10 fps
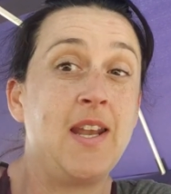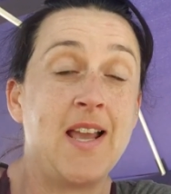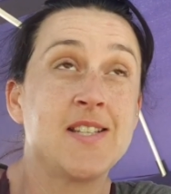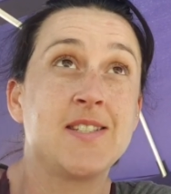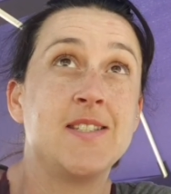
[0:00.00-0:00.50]

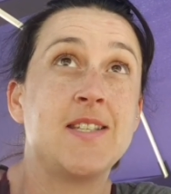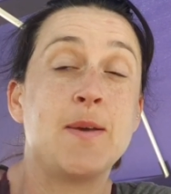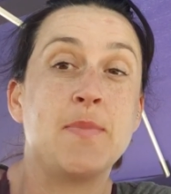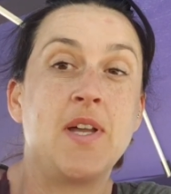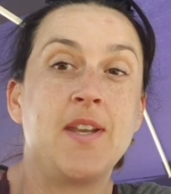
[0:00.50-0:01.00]
less than
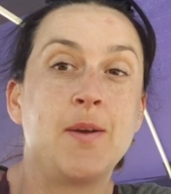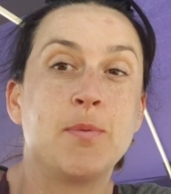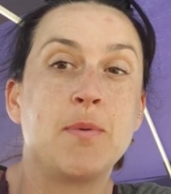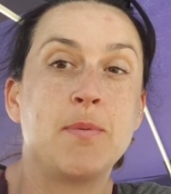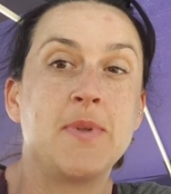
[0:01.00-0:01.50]
10 mile an hour,
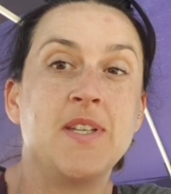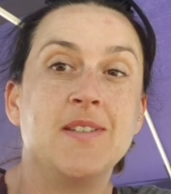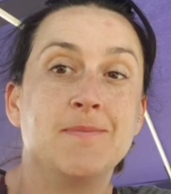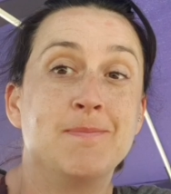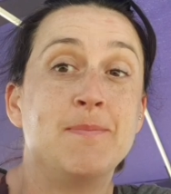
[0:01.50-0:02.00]
probably
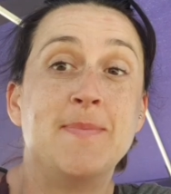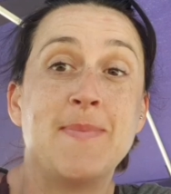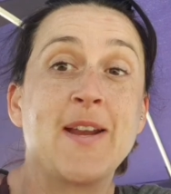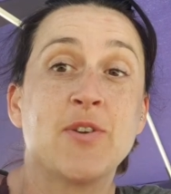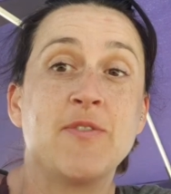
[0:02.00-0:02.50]

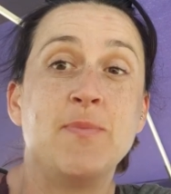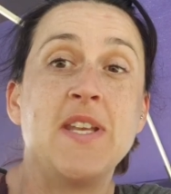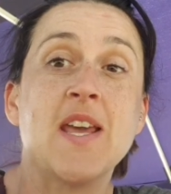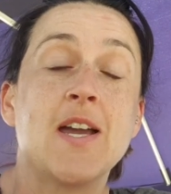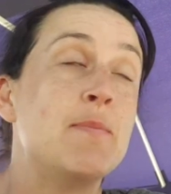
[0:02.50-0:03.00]
might not even be
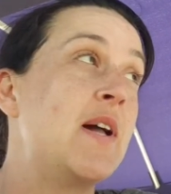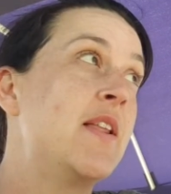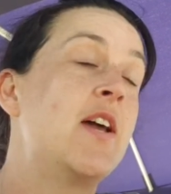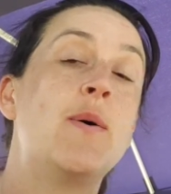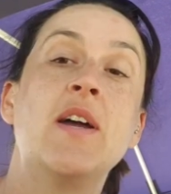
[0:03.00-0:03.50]
9 mile
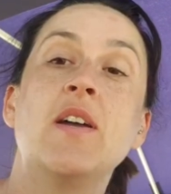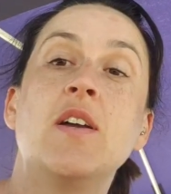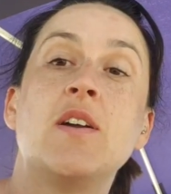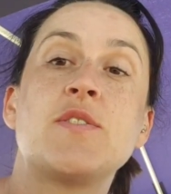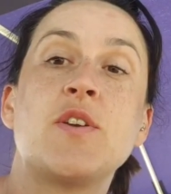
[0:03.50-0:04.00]
an hour,
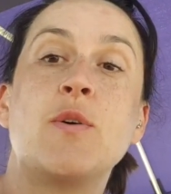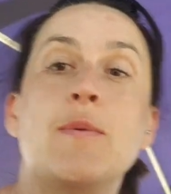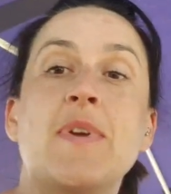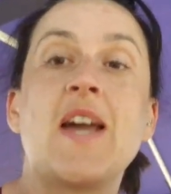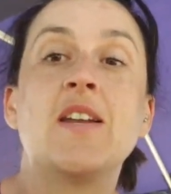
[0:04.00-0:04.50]
so
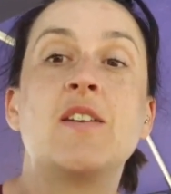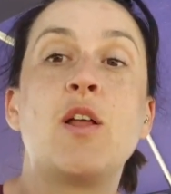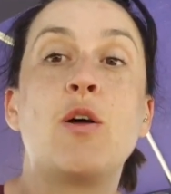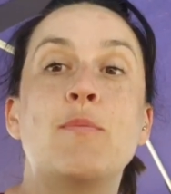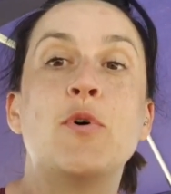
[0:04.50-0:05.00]
I'm getting
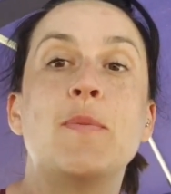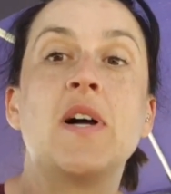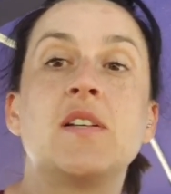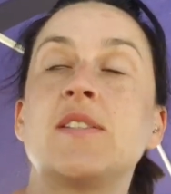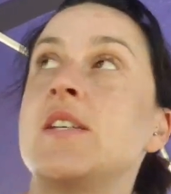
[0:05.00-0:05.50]
a lot more
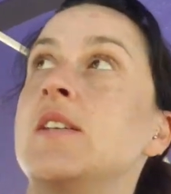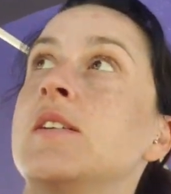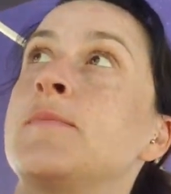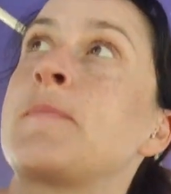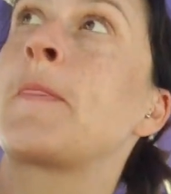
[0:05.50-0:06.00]
miles in,
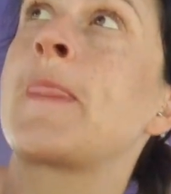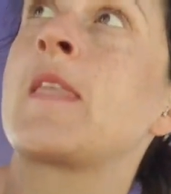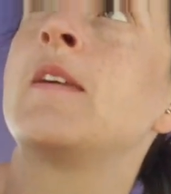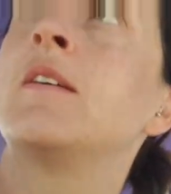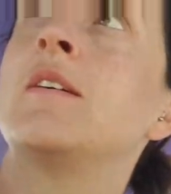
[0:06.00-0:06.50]

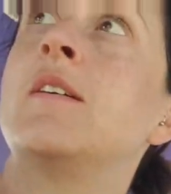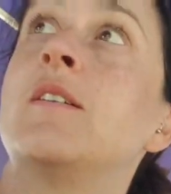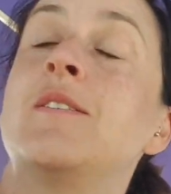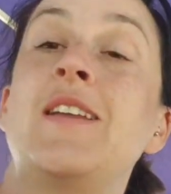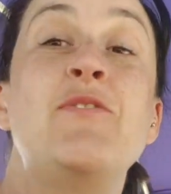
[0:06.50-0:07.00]

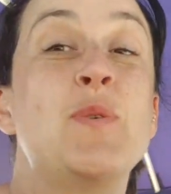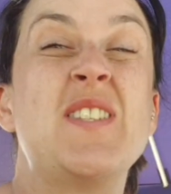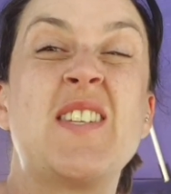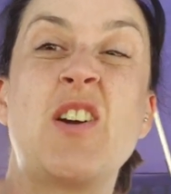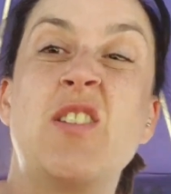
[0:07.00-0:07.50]
even though I
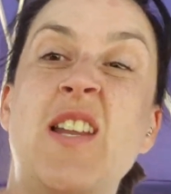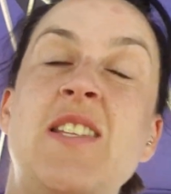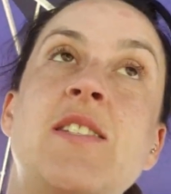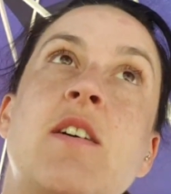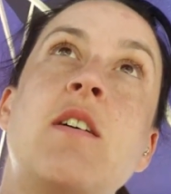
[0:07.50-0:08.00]
did get a
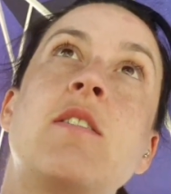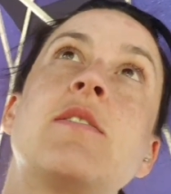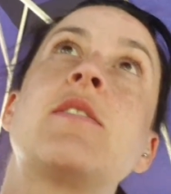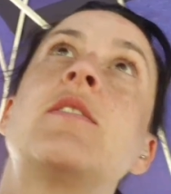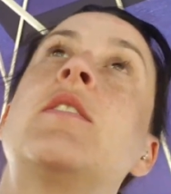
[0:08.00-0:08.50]
late start.
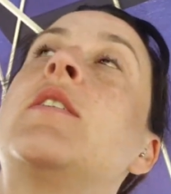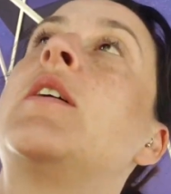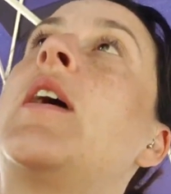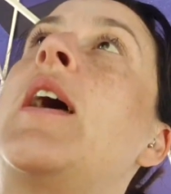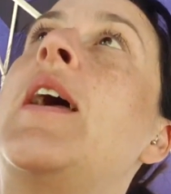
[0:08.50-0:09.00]

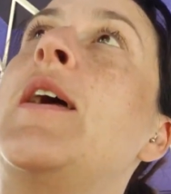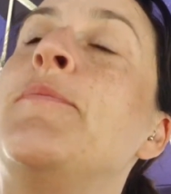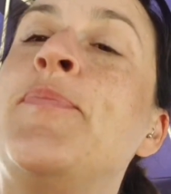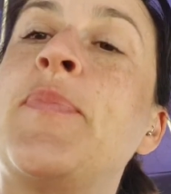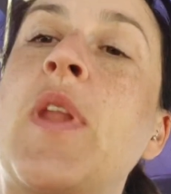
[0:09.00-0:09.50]

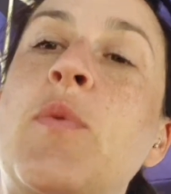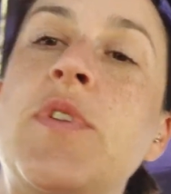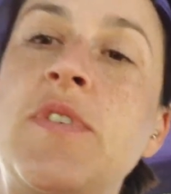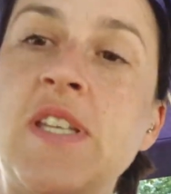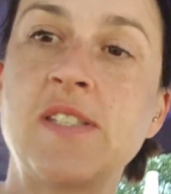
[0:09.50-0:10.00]
And one of
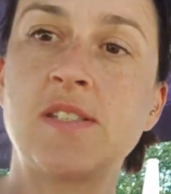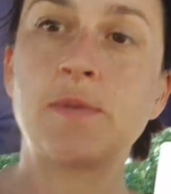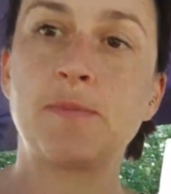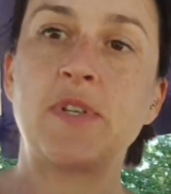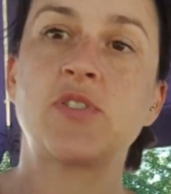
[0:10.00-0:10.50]
the reasons I
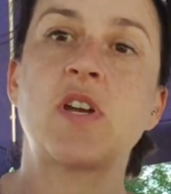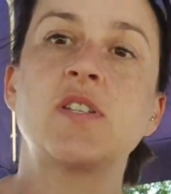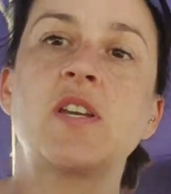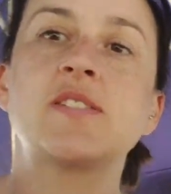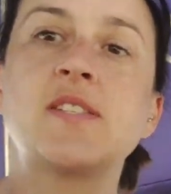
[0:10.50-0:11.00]
was a bit stressed
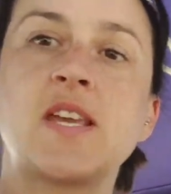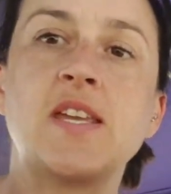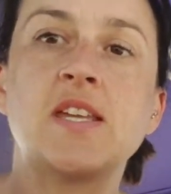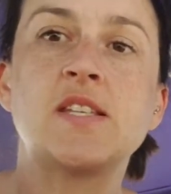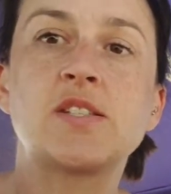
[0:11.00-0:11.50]

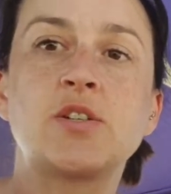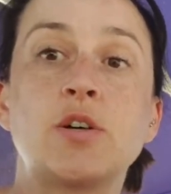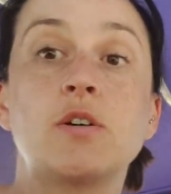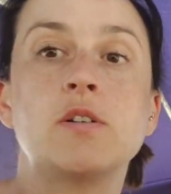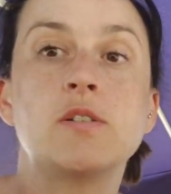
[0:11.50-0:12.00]
yesterday is
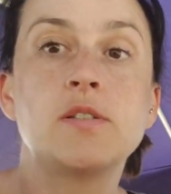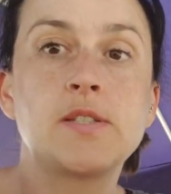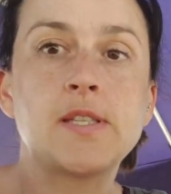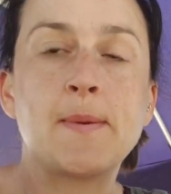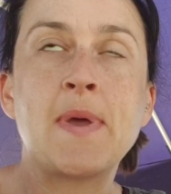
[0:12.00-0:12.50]

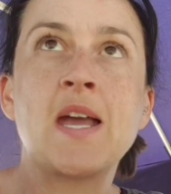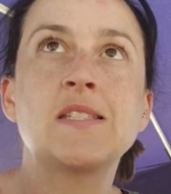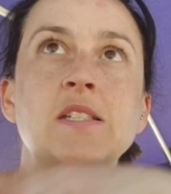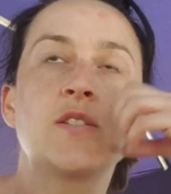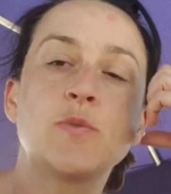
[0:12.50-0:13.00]
because I'm
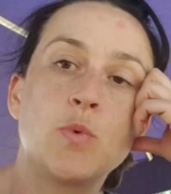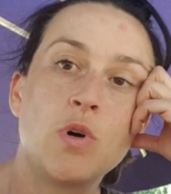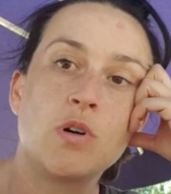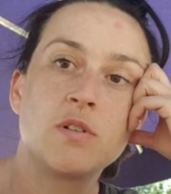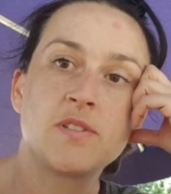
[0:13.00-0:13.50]
heading
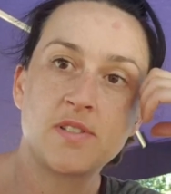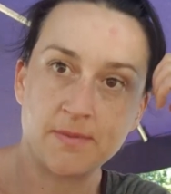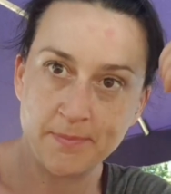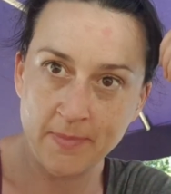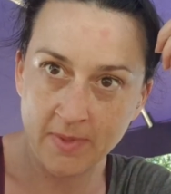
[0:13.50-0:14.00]
towards,